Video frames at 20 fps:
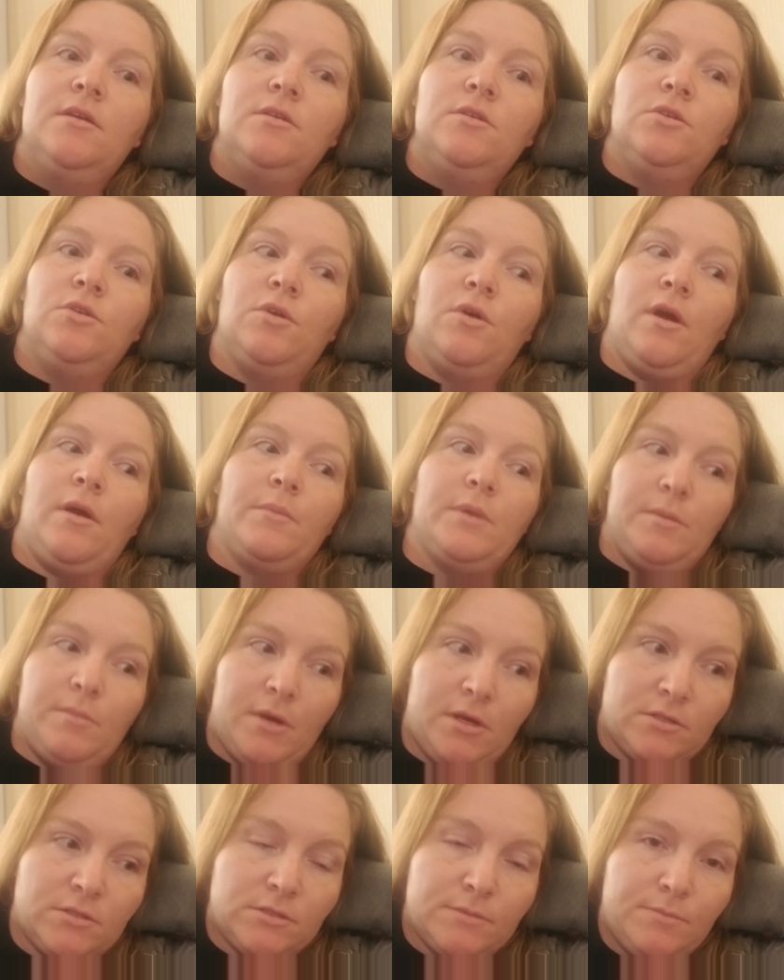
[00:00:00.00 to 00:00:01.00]
how many
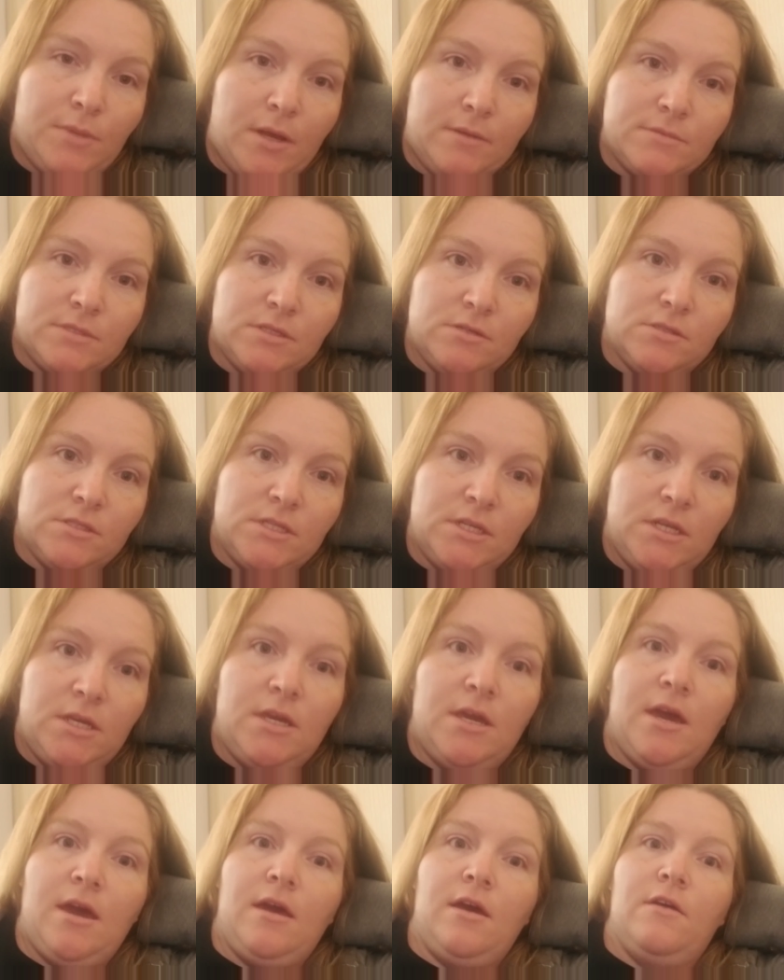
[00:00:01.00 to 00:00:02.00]
popsicles did he
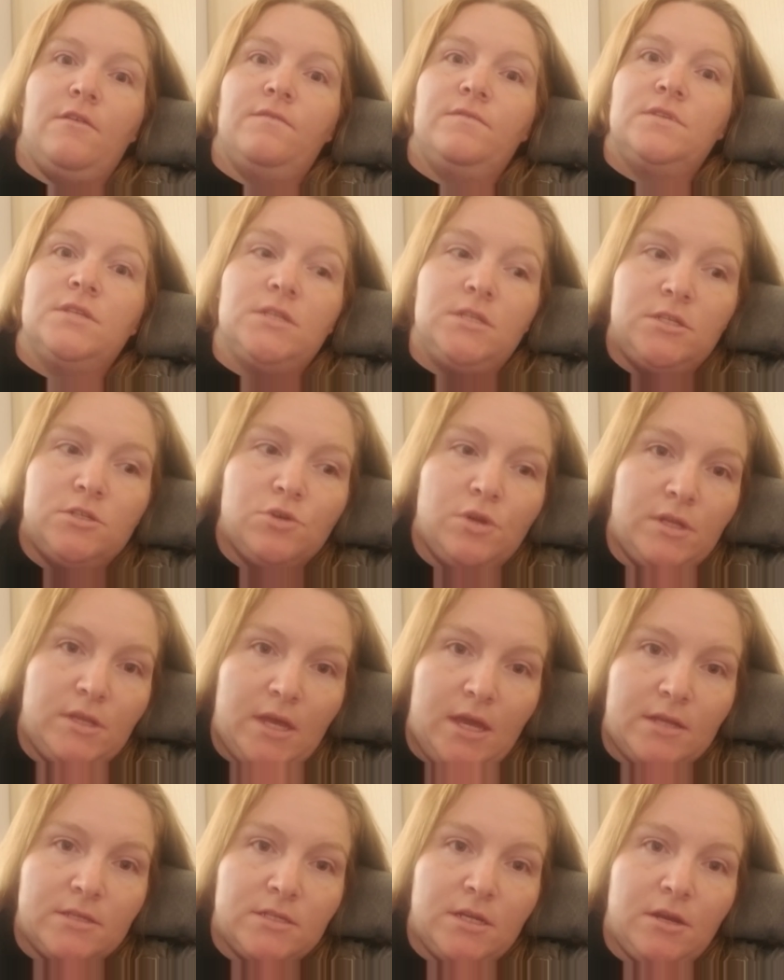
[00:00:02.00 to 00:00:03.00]
have? Did he drink
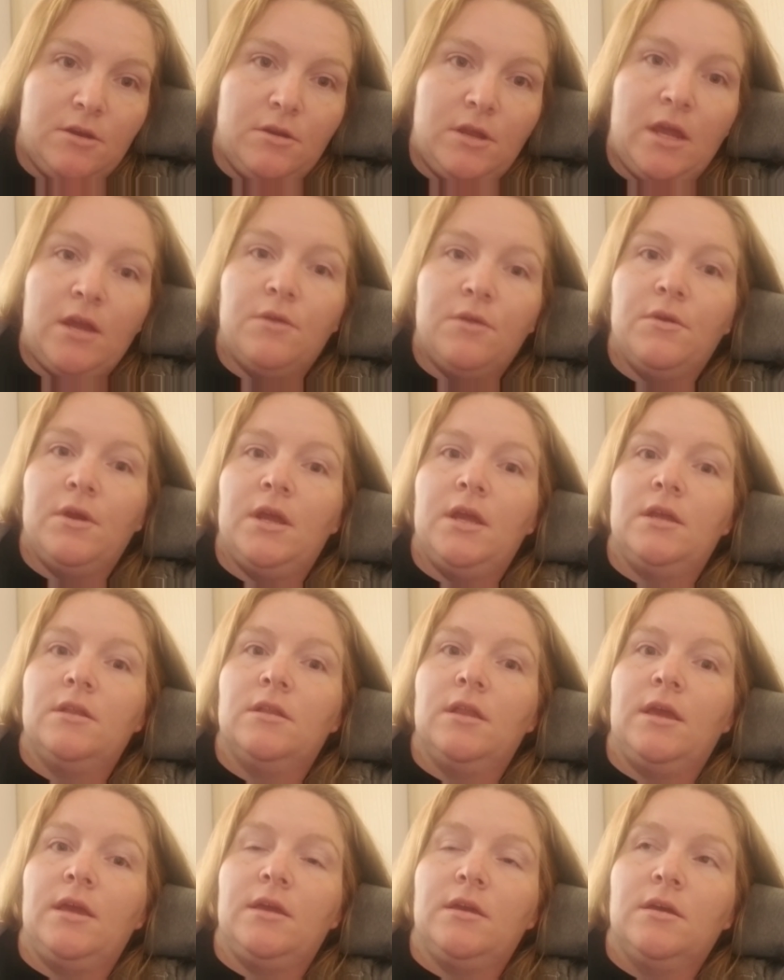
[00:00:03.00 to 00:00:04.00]
that entire Gatorade?
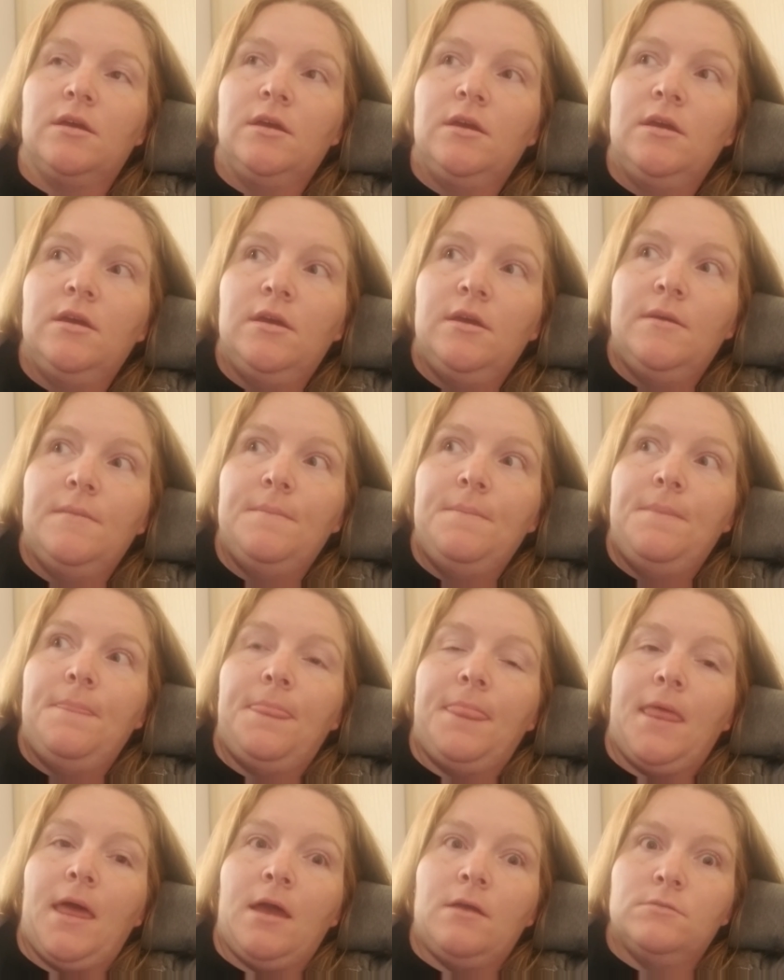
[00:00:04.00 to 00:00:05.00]
Like,
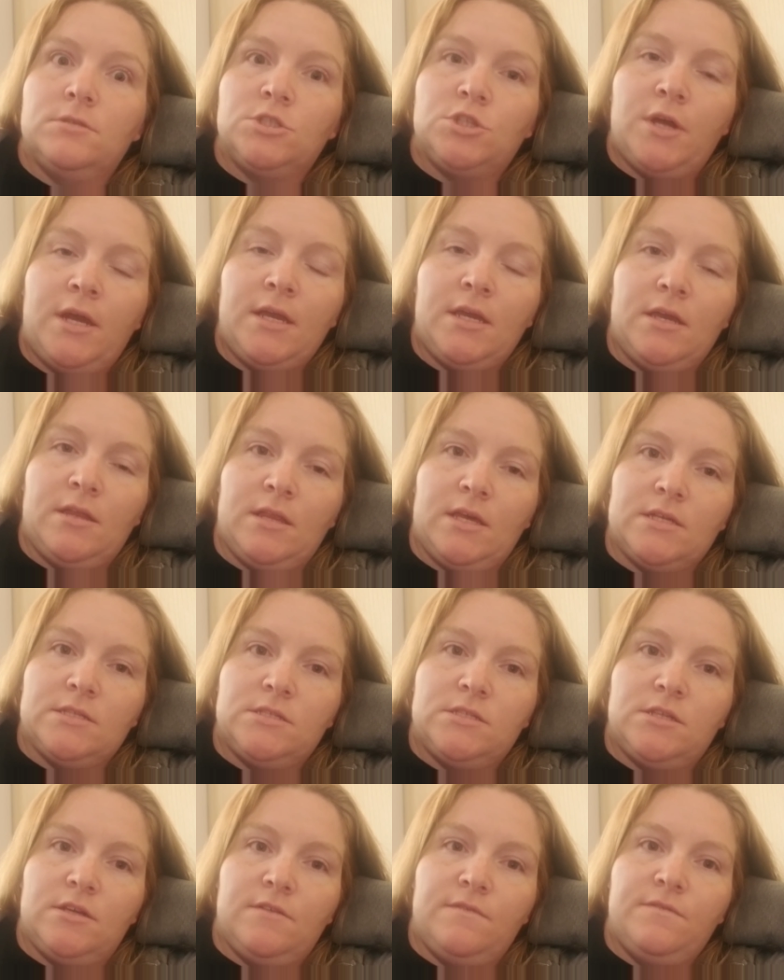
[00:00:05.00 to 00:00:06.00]
I was tracking that
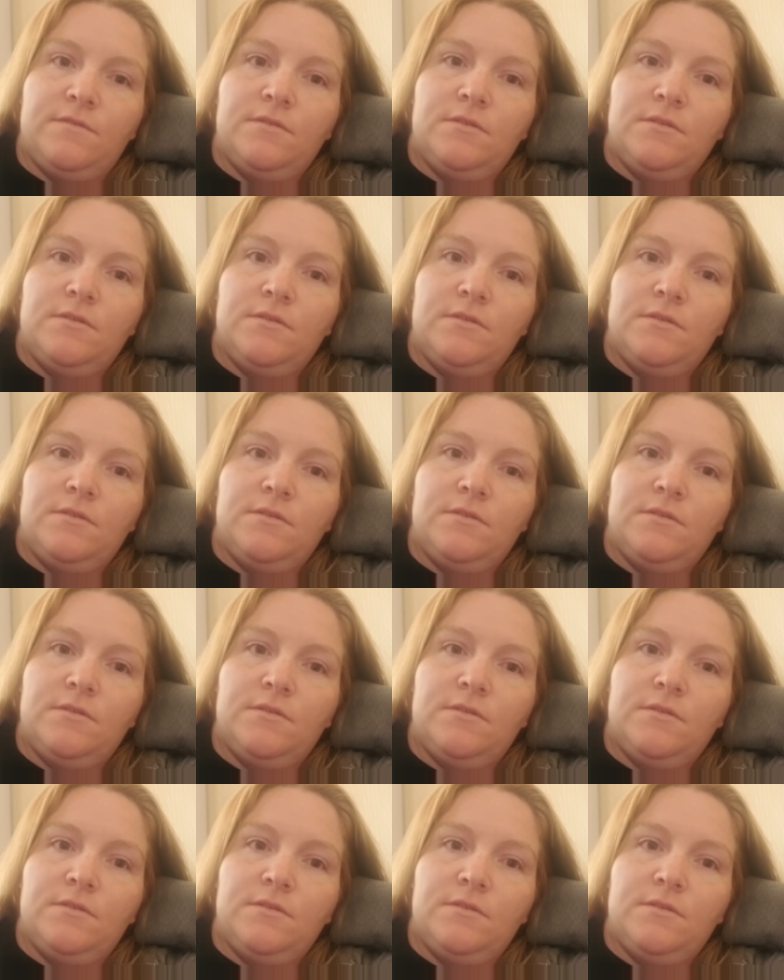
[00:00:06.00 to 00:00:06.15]
stuff.